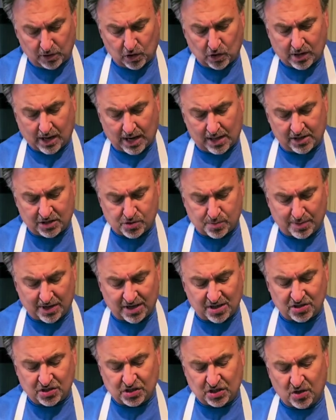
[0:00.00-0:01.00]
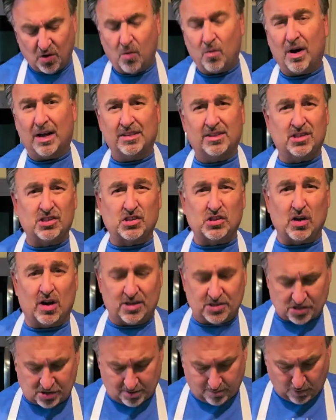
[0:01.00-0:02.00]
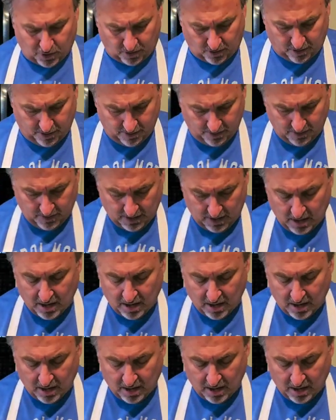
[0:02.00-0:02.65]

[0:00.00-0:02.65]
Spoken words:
a look on this because you don't want the sauce to burn.